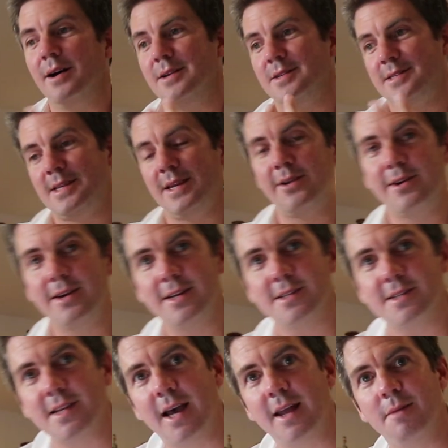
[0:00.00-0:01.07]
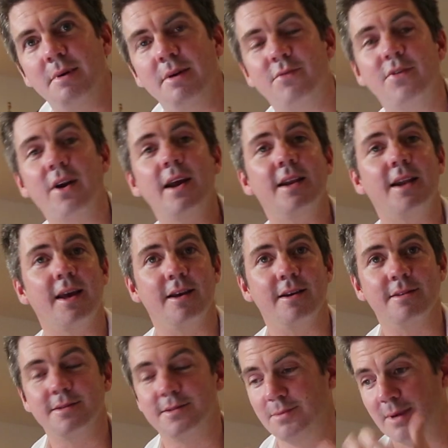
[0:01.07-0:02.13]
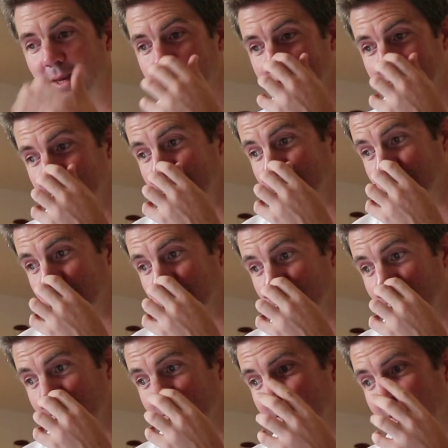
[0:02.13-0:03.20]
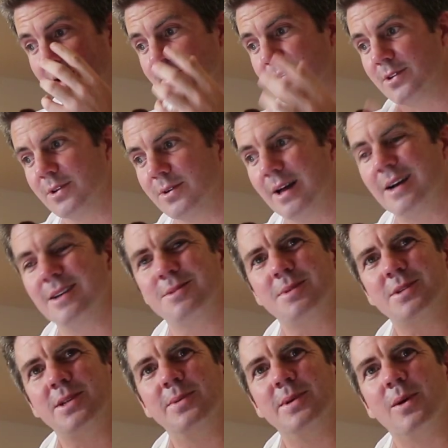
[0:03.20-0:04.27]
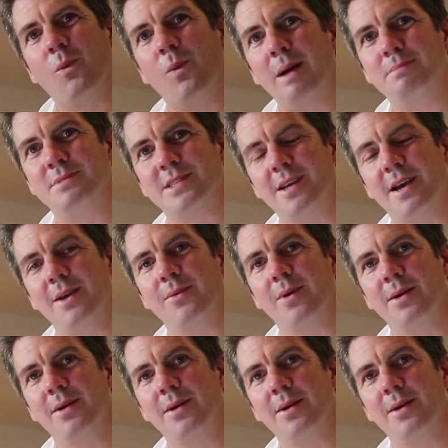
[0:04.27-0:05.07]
serious and a bit frightening to me because, you know, I don't normally have to do that, especially with a website.